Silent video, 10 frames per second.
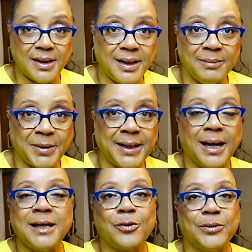in
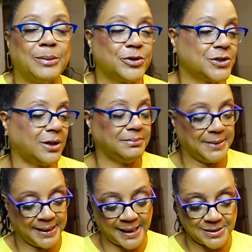another neighbor's yard.
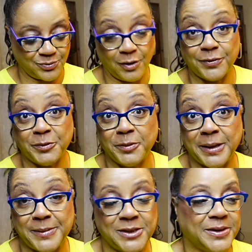And that's hopefully where the
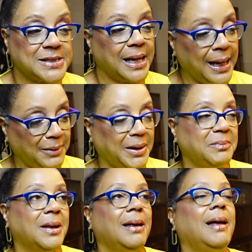baby deer is. Anyway,
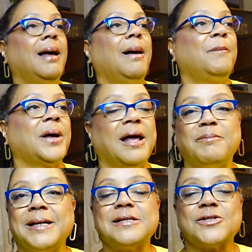but I've
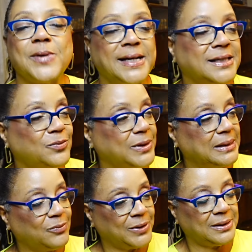been distracted
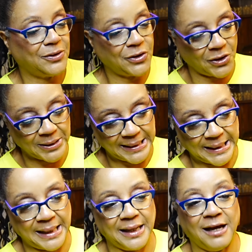with the yard
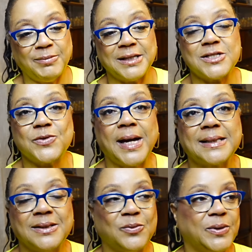thing. I've been
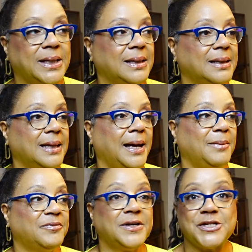distracted with
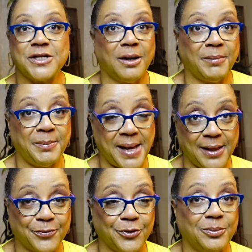finishing up my
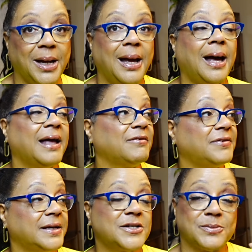bathroom. I have
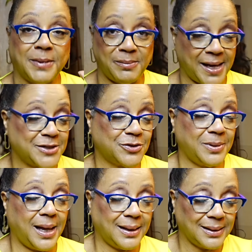finished my master
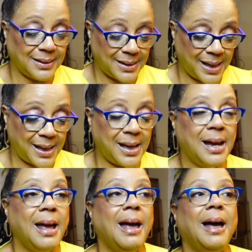bath, yay.
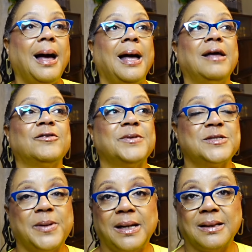I have been
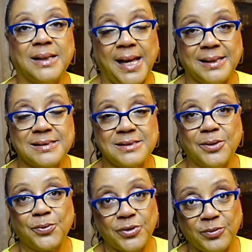spending the last
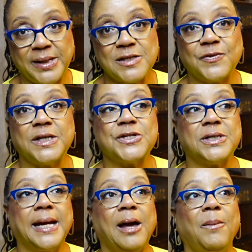3 weeks
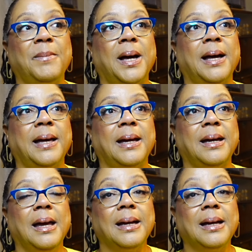finishing out my